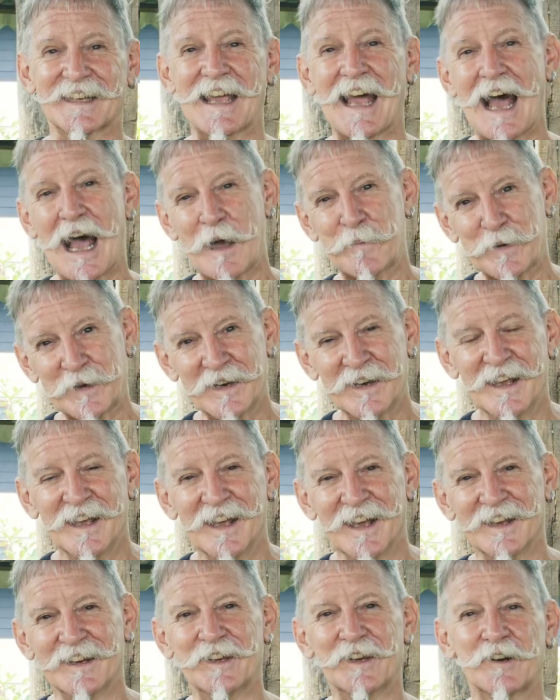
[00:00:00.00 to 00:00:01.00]
carbon,
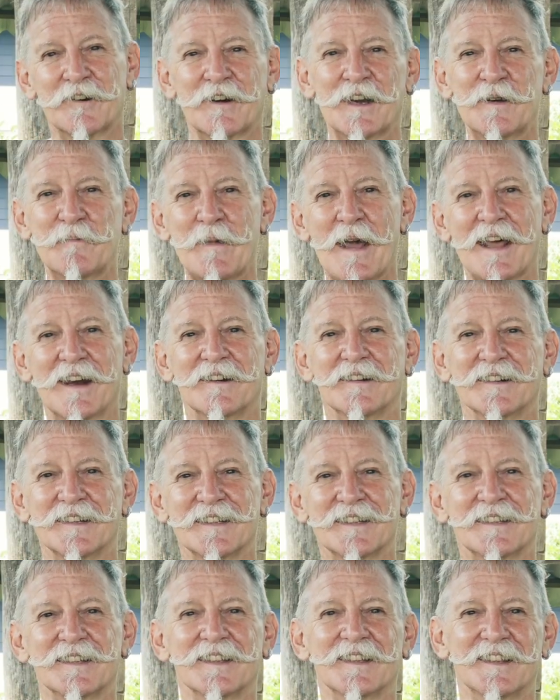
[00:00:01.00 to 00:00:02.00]
your green matter
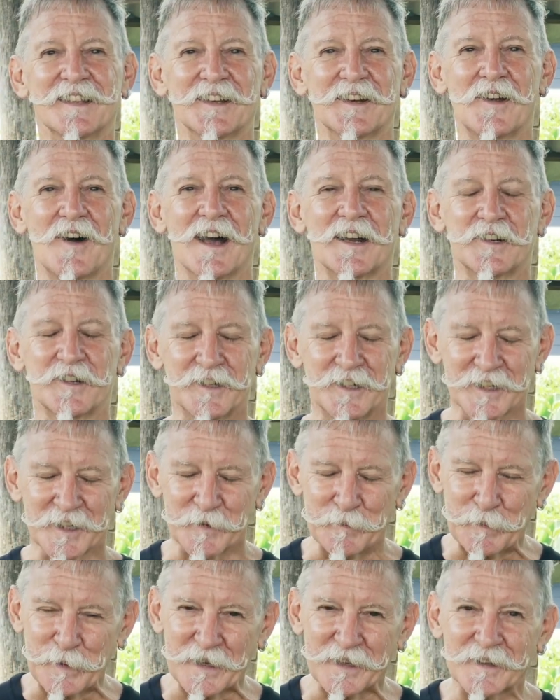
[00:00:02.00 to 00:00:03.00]
is the
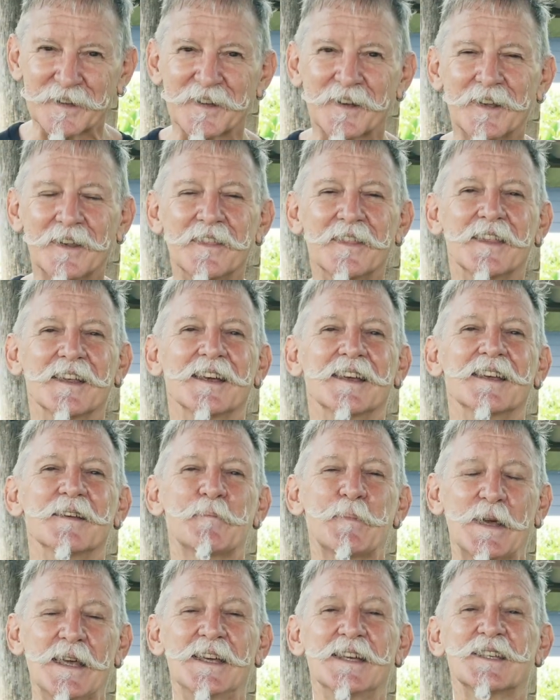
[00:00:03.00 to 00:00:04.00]
nitrogen, but
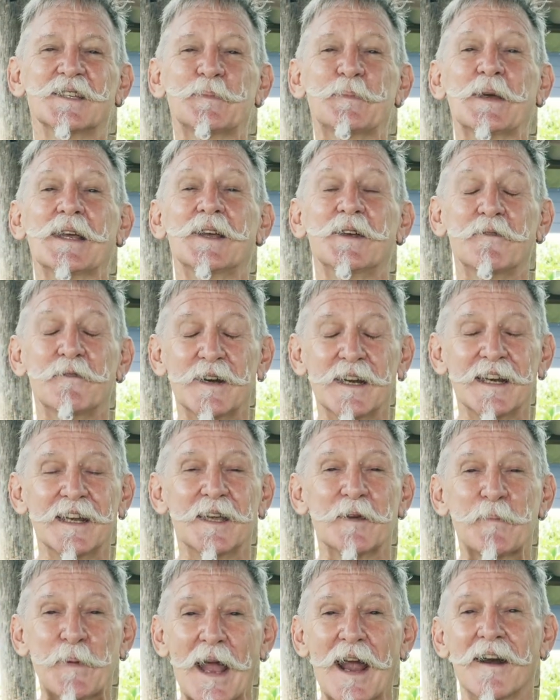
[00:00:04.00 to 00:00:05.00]
the PSB
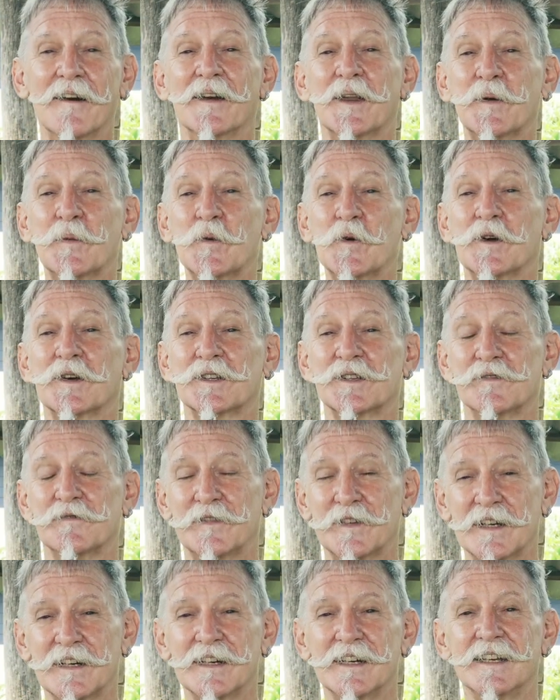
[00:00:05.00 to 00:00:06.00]
really apparently works
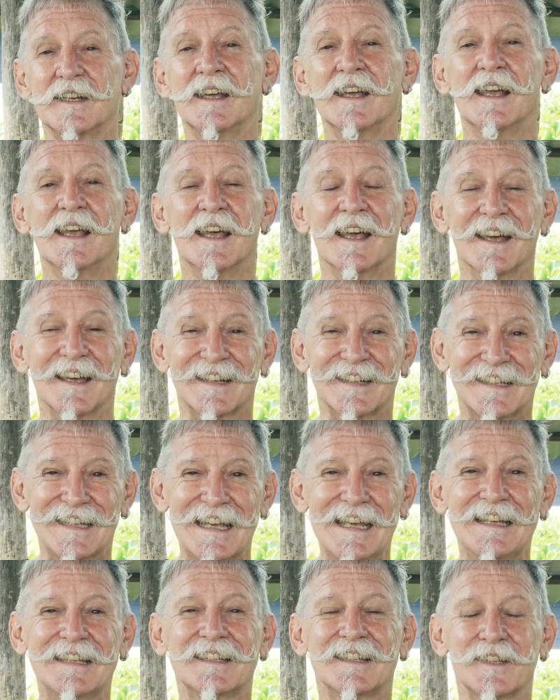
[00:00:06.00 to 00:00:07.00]
very
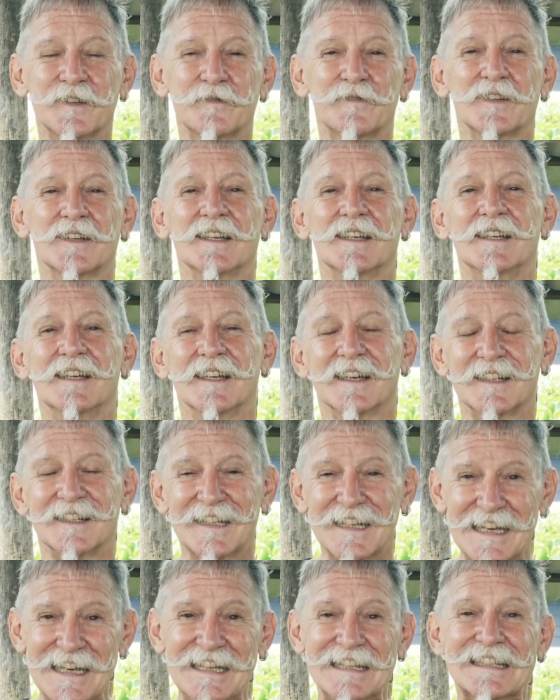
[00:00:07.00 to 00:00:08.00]
intensely
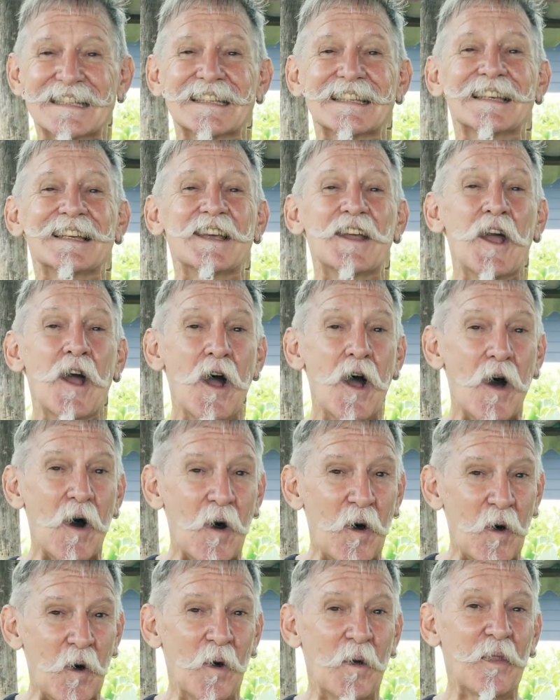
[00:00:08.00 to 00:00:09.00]

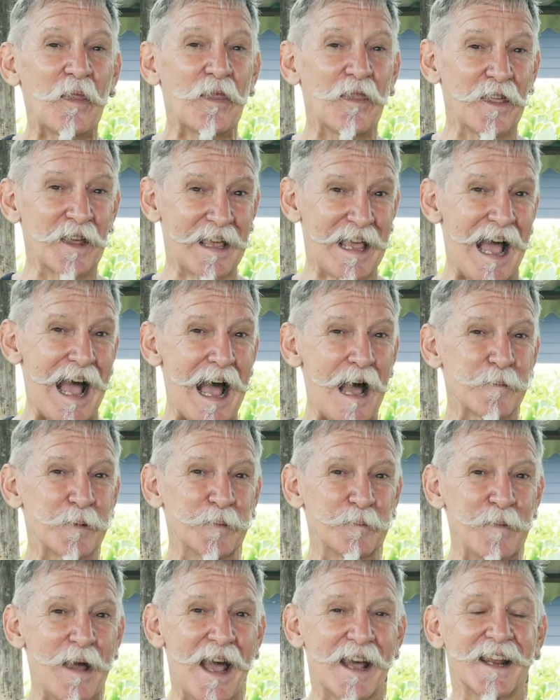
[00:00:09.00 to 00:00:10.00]
on the
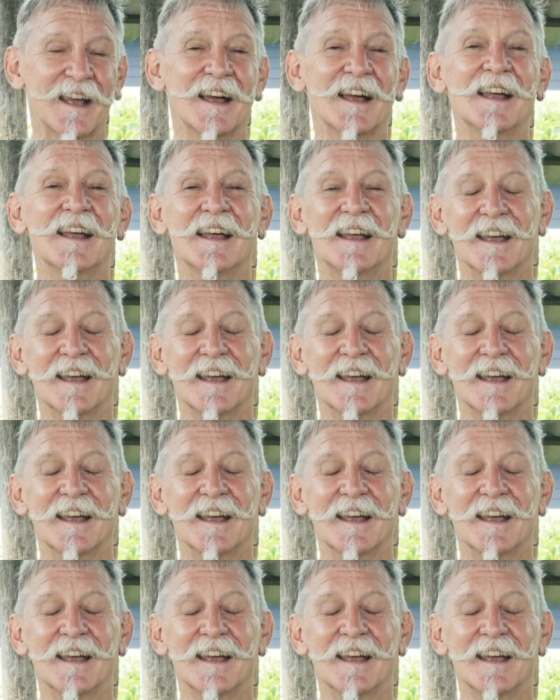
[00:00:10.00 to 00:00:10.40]
carbon matter,